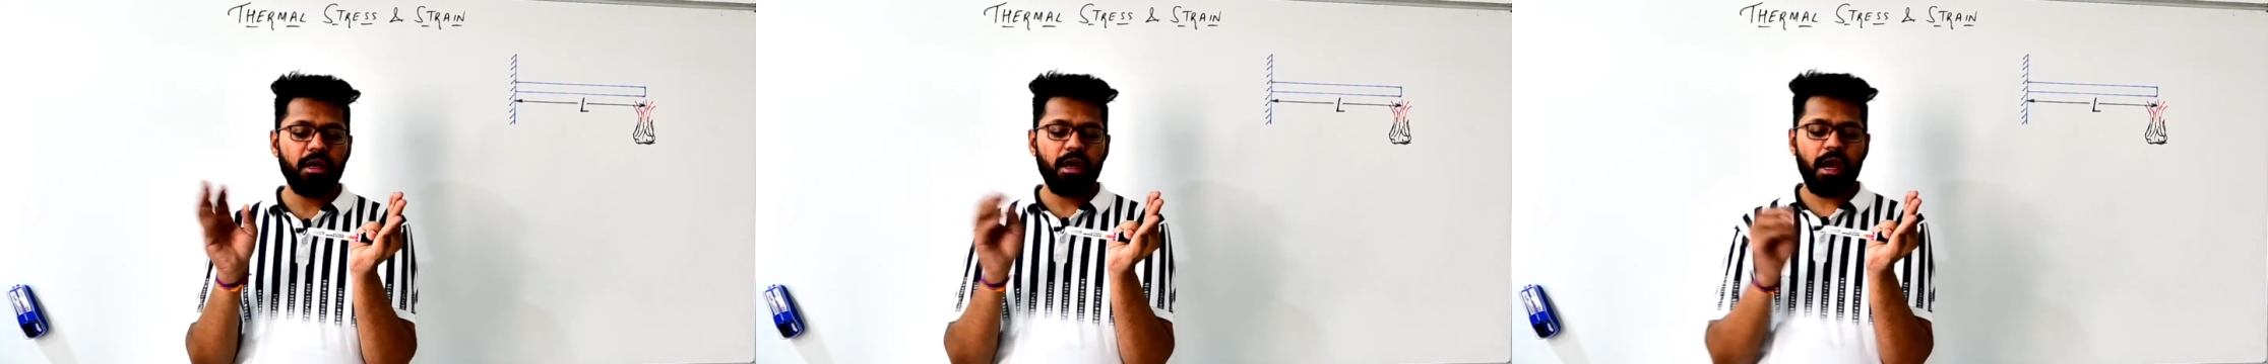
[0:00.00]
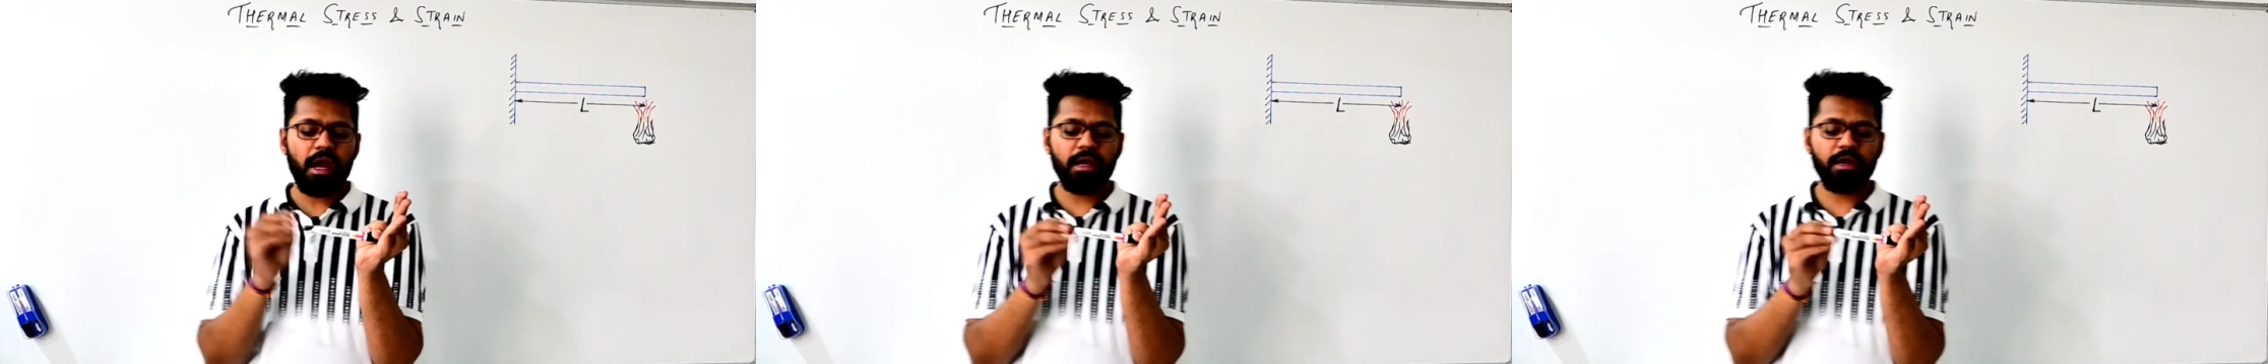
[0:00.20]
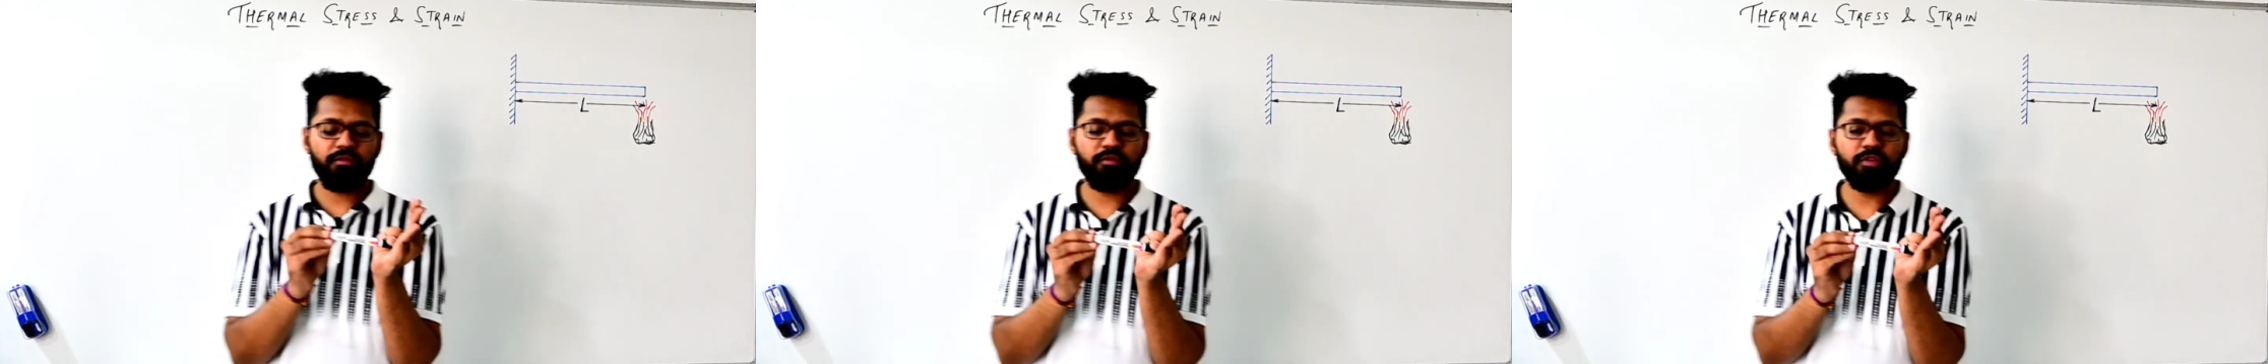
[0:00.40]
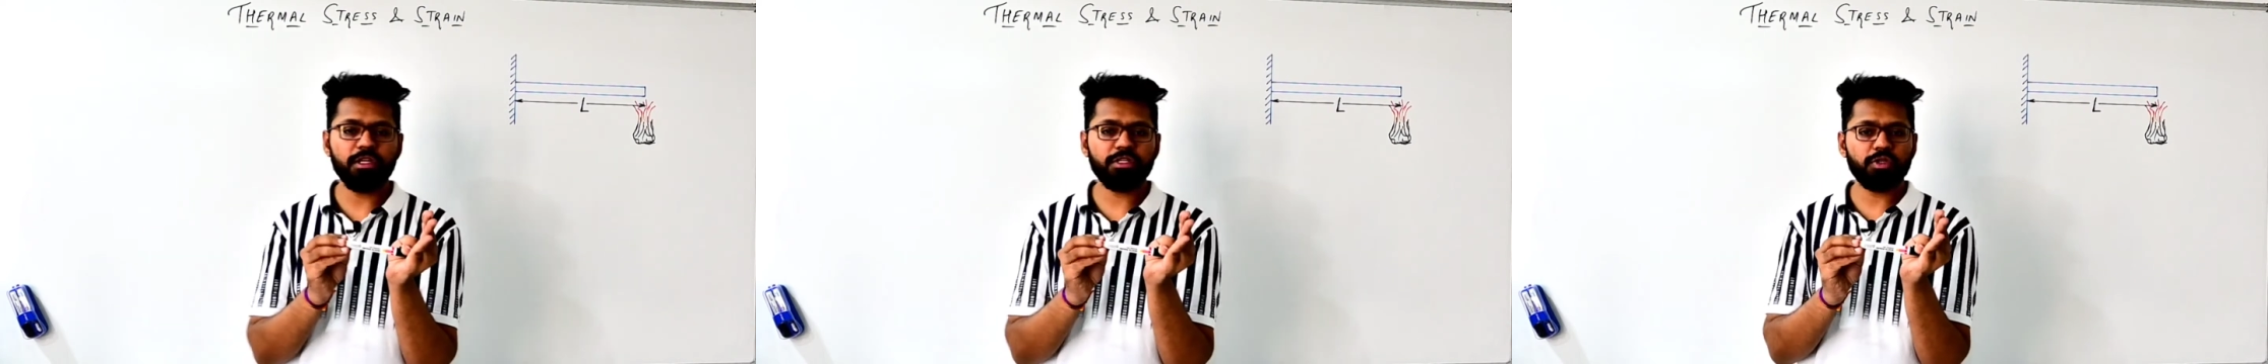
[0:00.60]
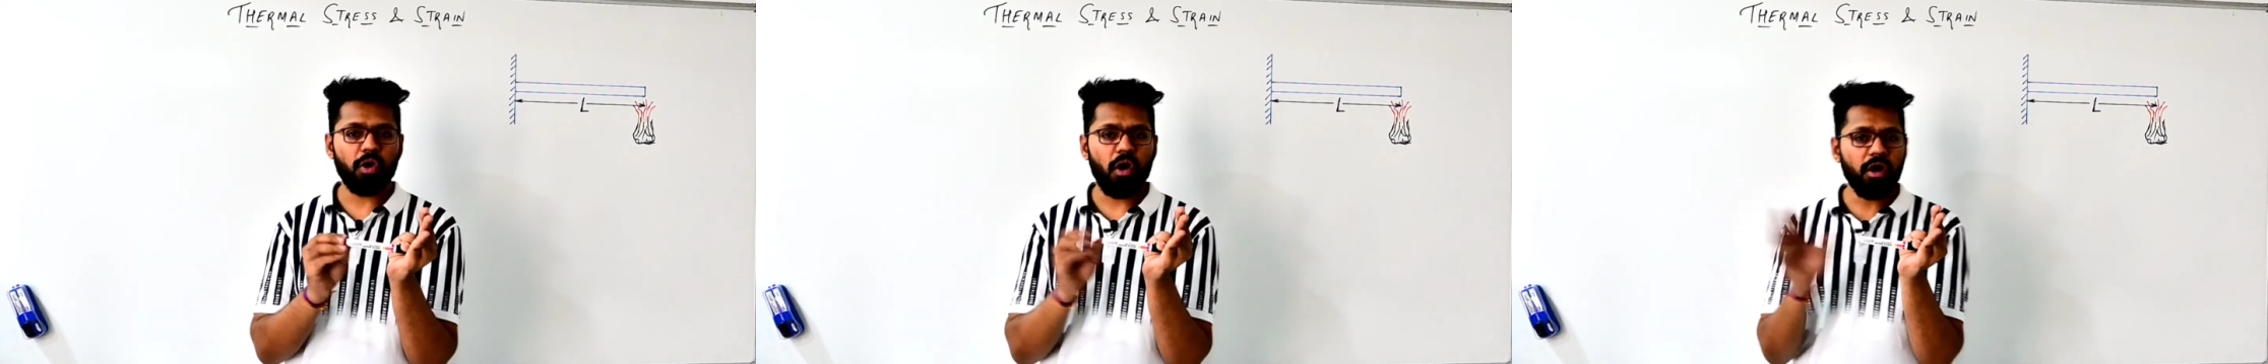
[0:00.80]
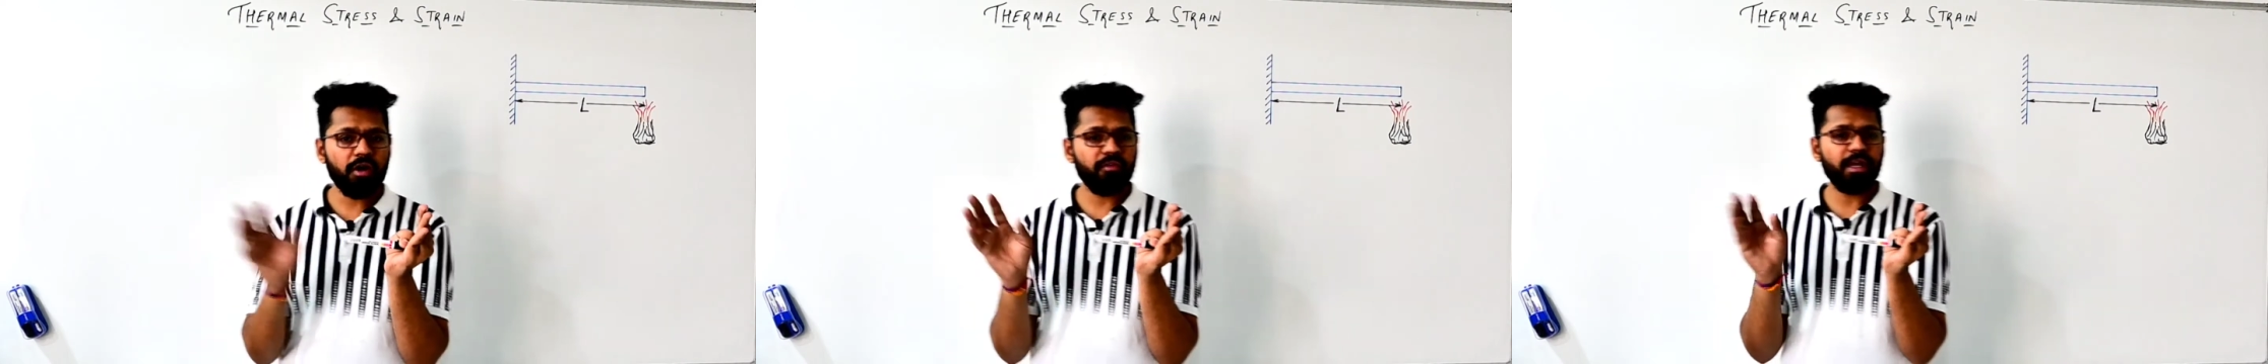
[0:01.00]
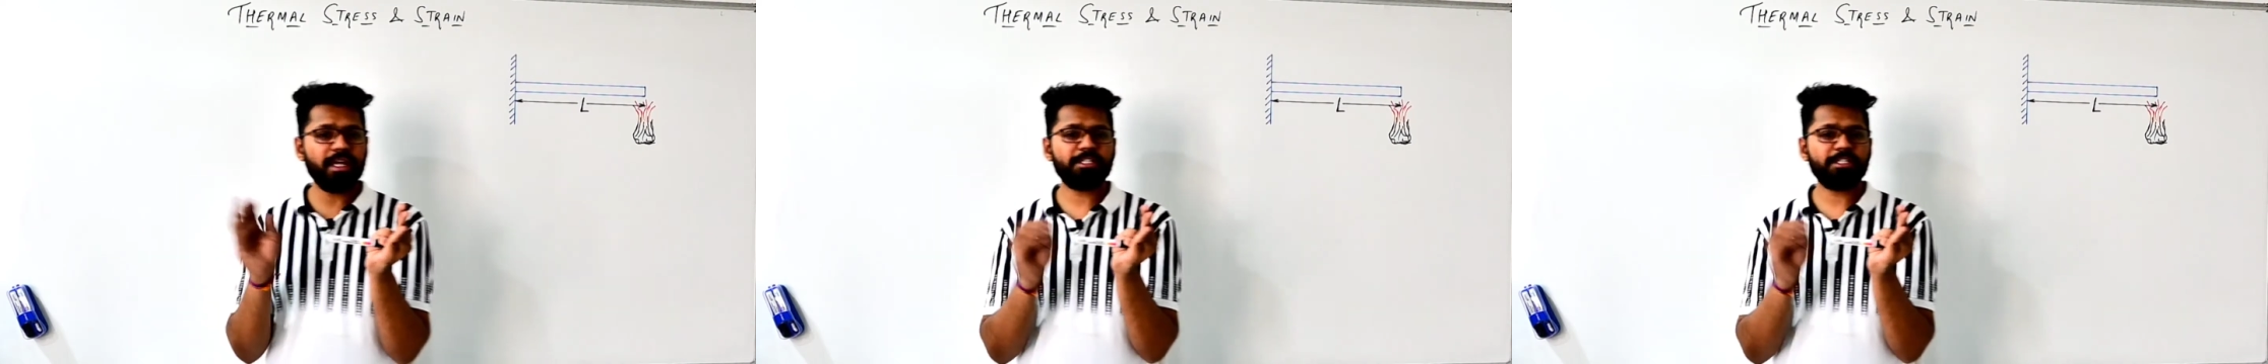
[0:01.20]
and if this rod will